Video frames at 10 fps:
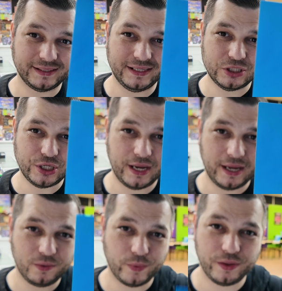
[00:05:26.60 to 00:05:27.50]
Lee
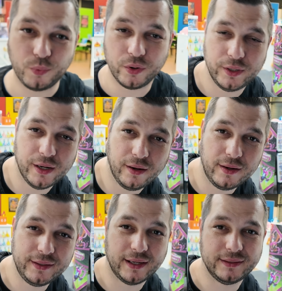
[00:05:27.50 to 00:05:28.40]
J with one
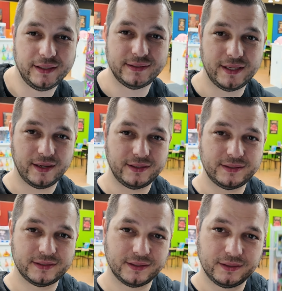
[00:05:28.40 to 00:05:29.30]
card, and it
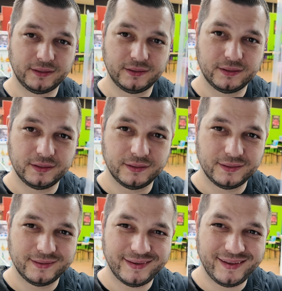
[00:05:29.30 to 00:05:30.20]
is
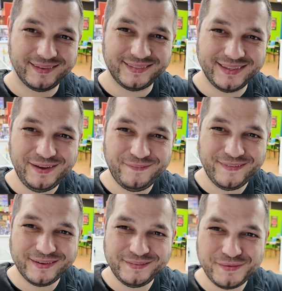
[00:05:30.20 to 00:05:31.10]

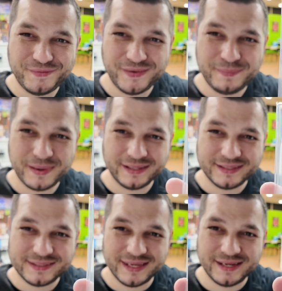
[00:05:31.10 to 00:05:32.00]
Leafeon
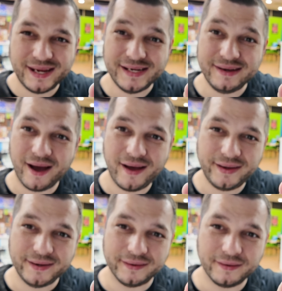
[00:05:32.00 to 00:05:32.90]
VMAX in a
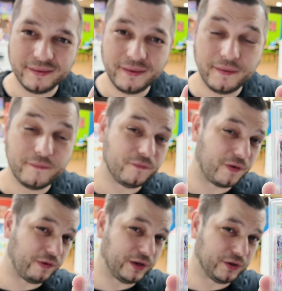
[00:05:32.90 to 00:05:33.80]
nine.
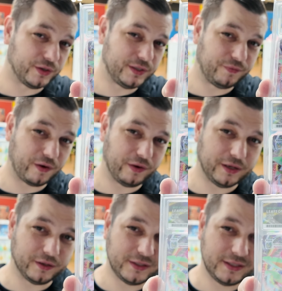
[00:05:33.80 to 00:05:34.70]
Very good, very
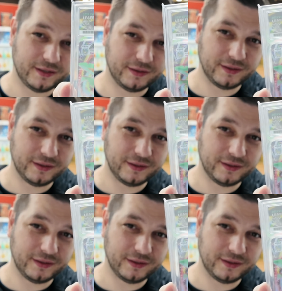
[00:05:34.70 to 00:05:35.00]
good.